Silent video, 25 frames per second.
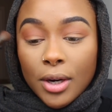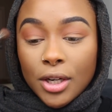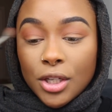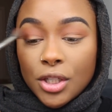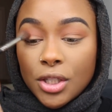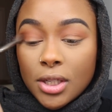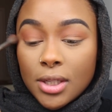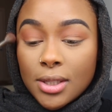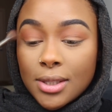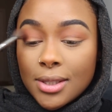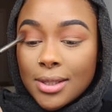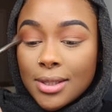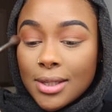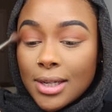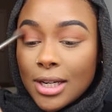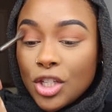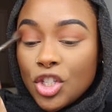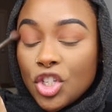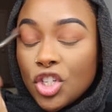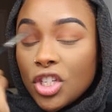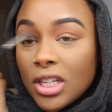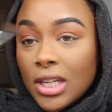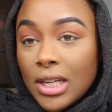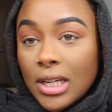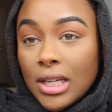it's
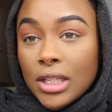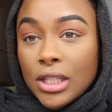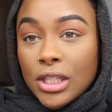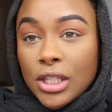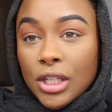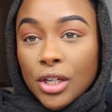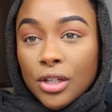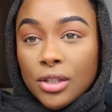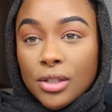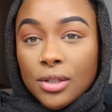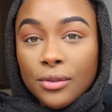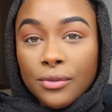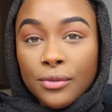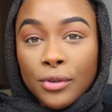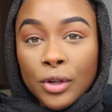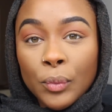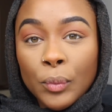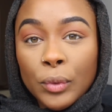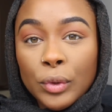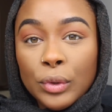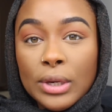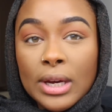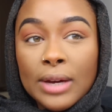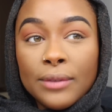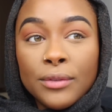just easier to film
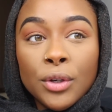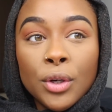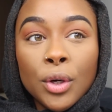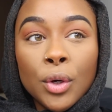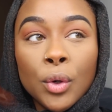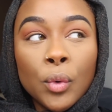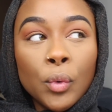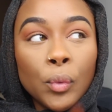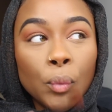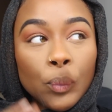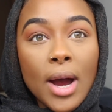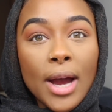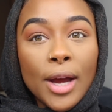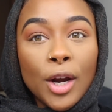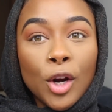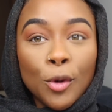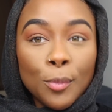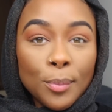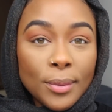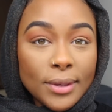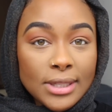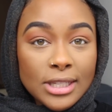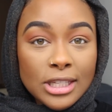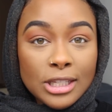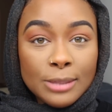when you have your own wide
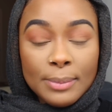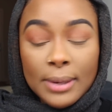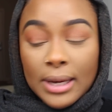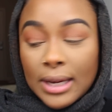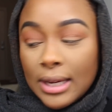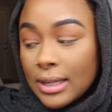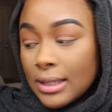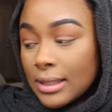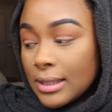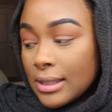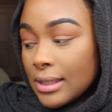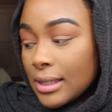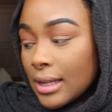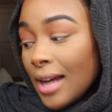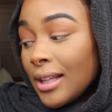open space.